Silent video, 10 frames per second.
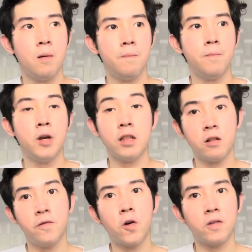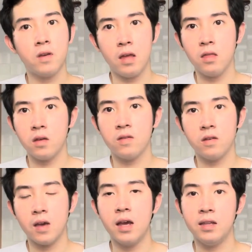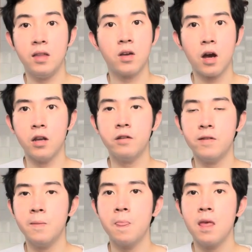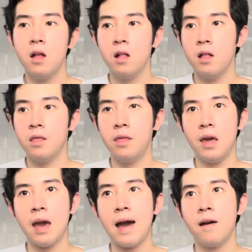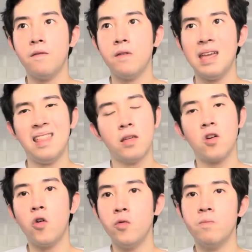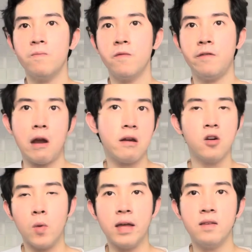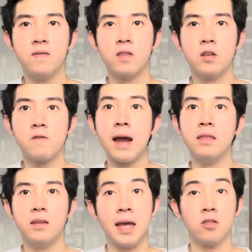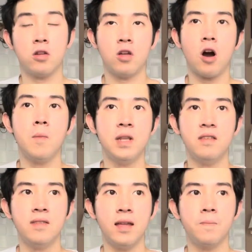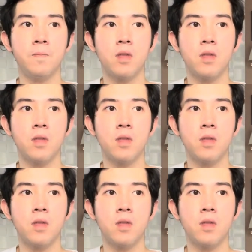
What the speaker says: political force in the society, in the country, they have, in their own varying ways, tried to get the communist state.